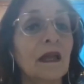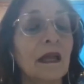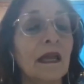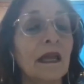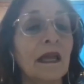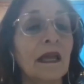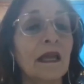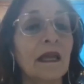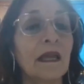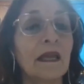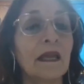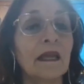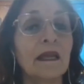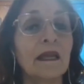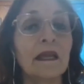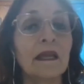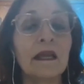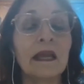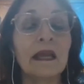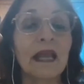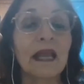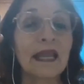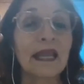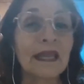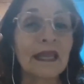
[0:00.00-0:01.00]

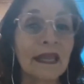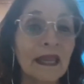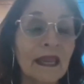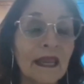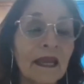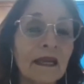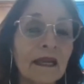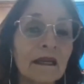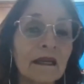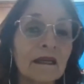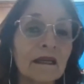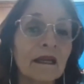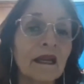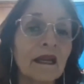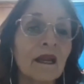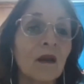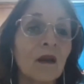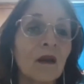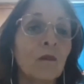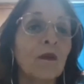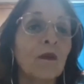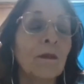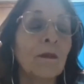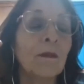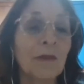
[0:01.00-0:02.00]
here
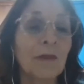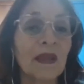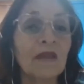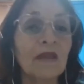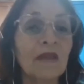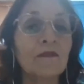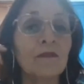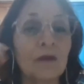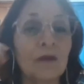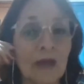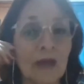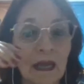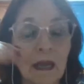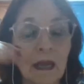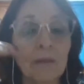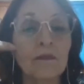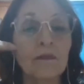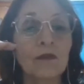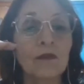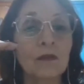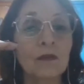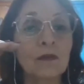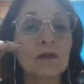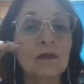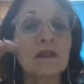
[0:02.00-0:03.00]
we pay for
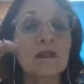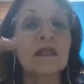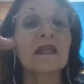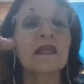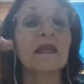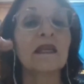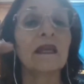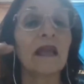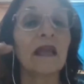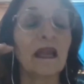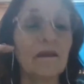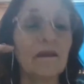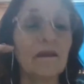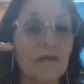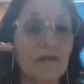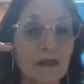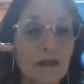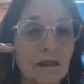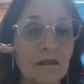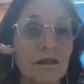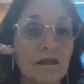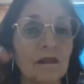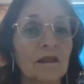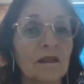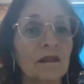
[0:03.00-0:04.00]
absolutely
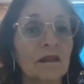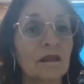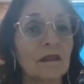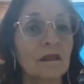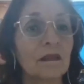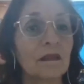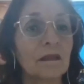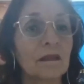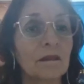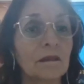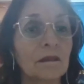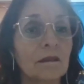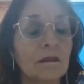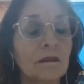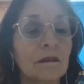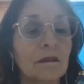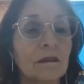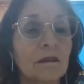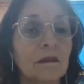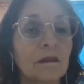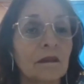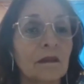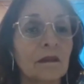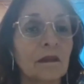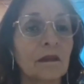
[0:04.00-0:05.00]
everything.
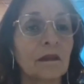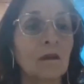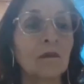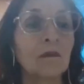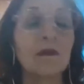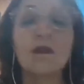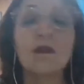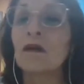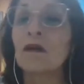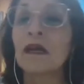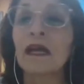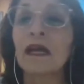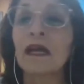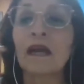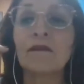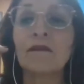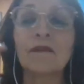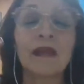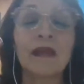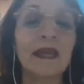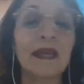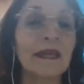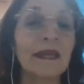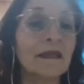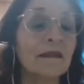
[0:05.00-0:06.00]
We don't have
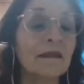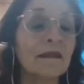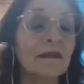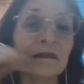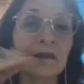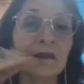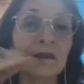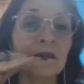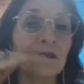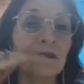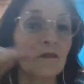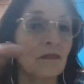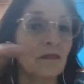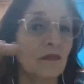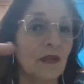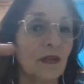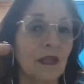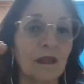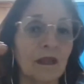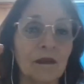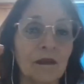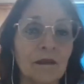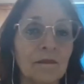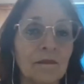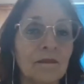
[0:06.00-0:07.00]
anything
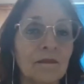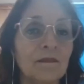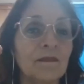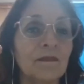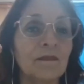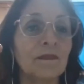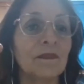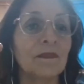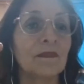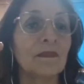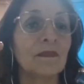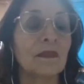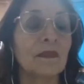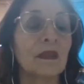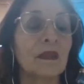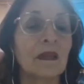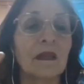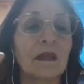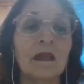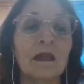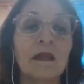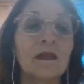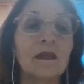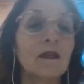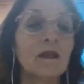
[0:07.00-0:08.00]
free.
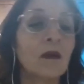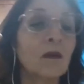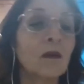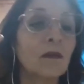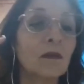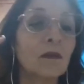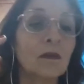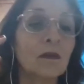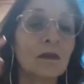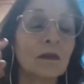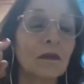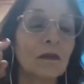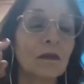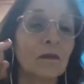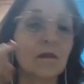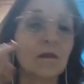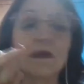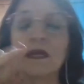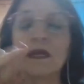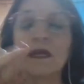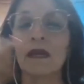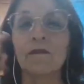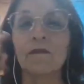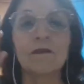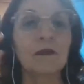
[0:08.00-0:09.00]
No,
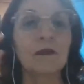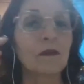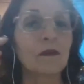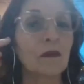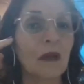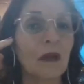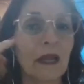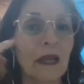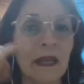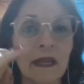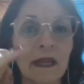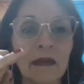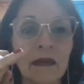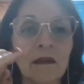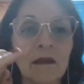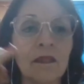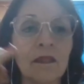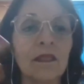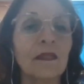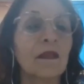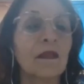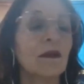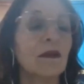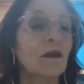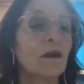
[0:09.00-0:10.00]
we have no health,
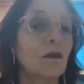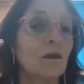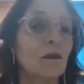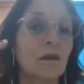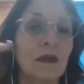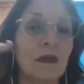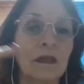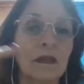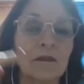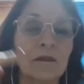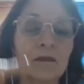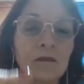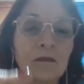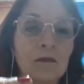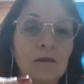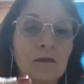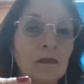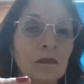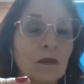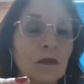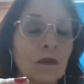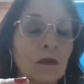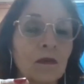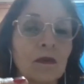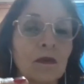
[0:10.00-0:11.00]
no
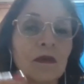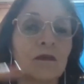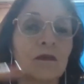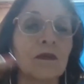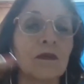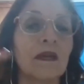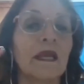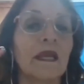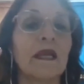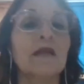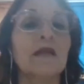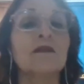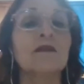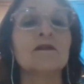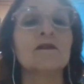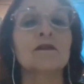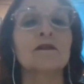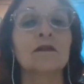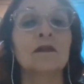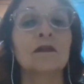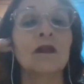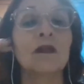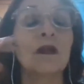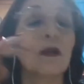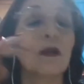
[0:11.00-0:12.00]

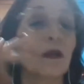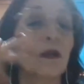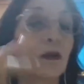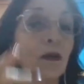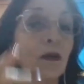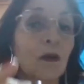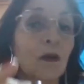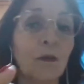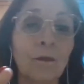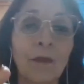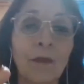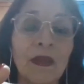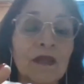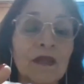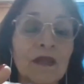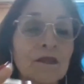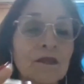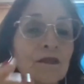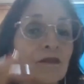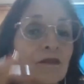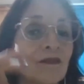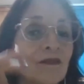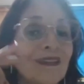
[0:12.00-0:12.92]
education, no pensions,